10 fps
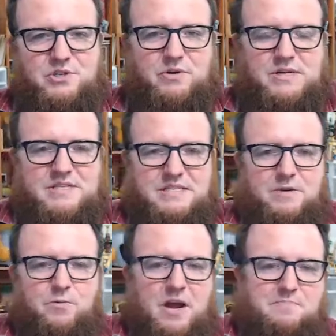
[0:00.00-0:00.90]
you can see
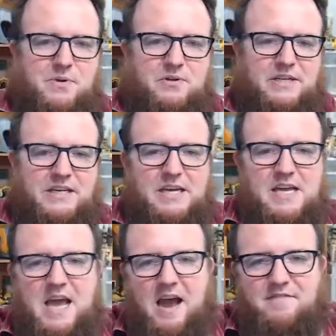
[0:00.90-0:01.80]
what I'm building.
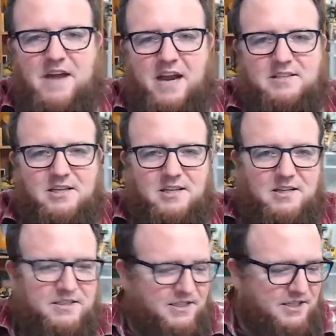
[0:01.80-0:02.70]
I've got a
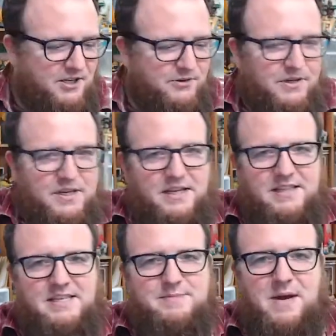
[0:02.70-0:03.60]
little, you know,
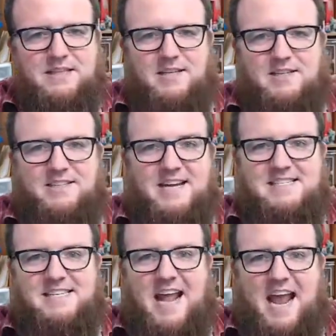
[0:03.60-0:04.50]
my little
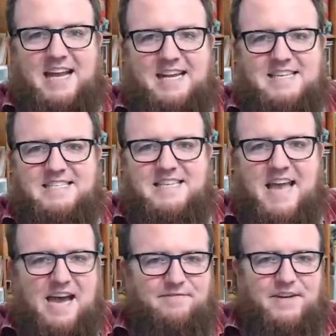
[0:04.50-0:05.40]
1980s
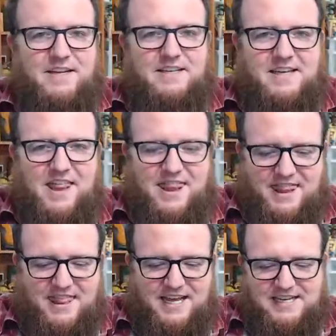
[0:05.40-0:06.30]
advent
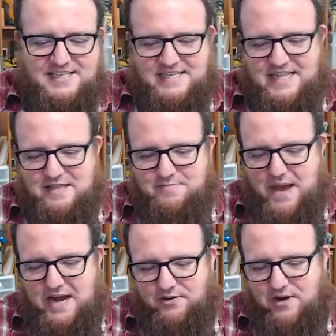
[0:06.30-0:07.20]
things in the
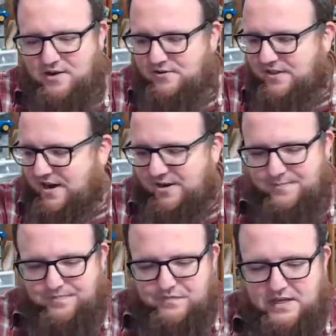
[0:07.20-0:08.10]
background
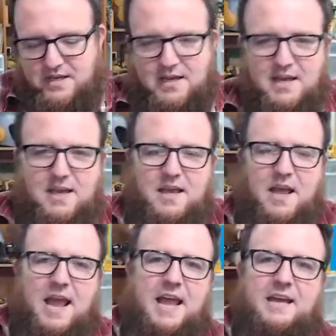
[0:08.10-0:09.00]
there.
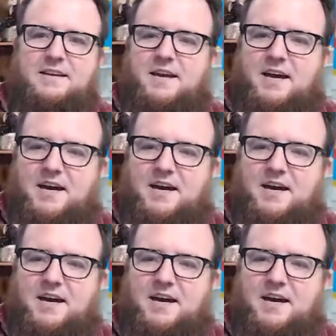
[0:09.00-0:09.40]
And